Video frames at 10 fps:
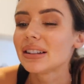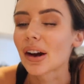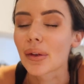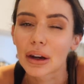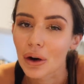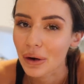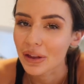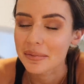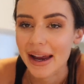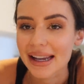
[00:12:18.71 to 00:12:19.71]
Like the longer
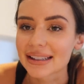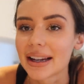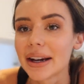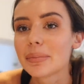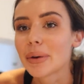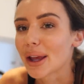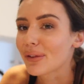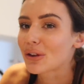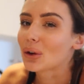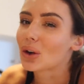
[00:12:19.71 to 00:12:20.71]
the better, but
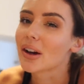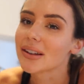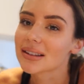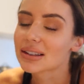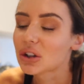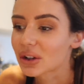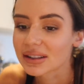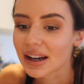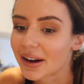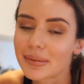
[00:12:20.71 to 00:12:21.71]
if you're like stuck on
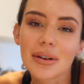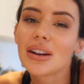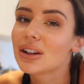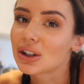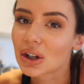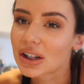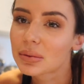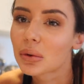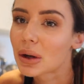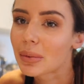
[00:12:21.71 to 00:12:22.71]
time, you don't need
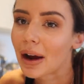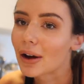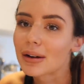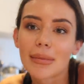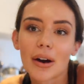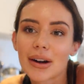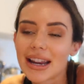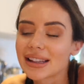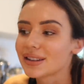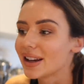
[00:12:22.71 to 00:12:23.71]
to worry about
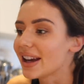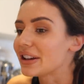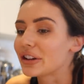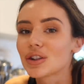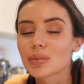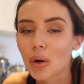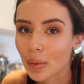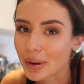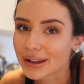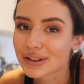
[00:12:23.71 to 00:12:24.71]
marinating it. You can just
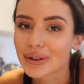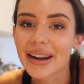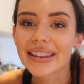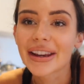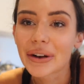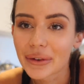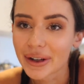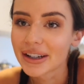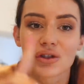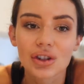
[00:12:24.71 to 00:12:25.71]
pop it straight in the oven.